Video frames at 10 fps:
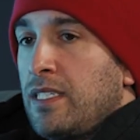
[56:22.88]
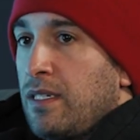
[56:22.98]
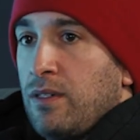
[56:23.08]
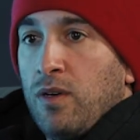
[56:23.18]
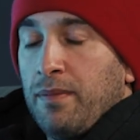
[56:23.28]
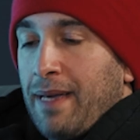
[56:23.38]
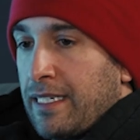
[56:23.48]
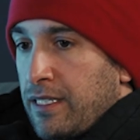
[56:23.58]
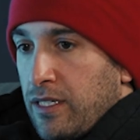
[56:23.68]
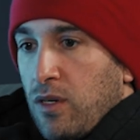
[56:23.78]
going back
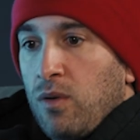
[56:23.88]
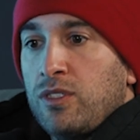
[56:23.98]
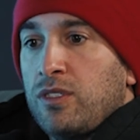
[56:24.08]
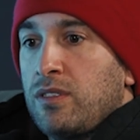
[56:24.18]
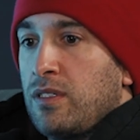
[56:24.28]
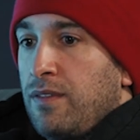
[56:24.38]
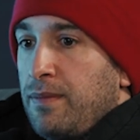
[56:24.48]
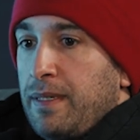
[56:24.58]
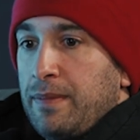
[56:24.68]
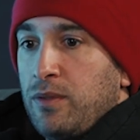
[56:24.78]
to the culture of the
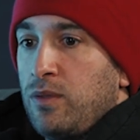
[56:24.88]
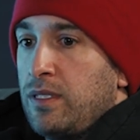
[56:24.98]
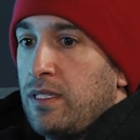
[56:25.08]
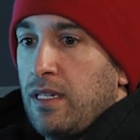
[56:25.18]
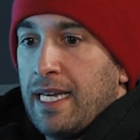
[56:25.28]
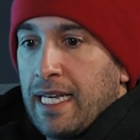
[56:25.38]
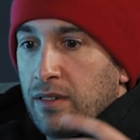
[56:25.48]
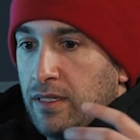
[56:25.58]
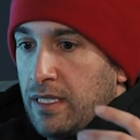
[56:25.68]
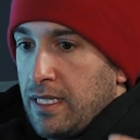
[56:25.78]
people who still hang out
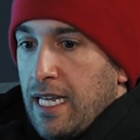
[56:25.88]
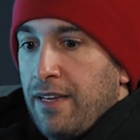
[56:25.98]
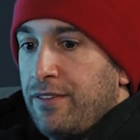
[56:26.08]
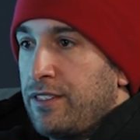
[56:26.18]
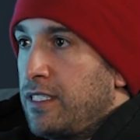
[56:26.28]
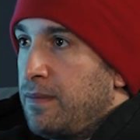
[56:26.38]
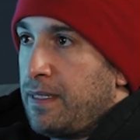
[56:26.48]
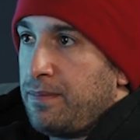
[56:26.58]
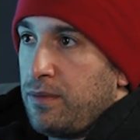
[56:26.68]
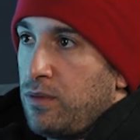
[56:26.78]
to this day versus the
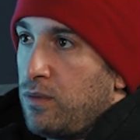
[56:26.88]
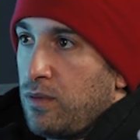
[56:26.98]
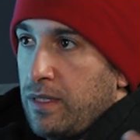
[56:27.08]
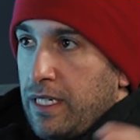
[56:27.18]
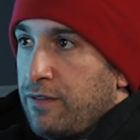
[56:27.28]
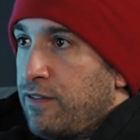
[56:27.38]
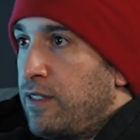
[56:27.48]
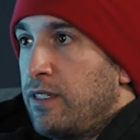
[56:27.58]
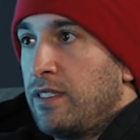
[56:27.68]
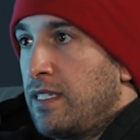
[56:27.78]
people who were only here for a few
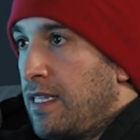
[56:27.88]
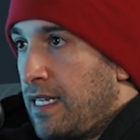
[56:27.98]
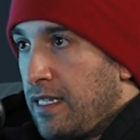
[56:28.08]
years and then they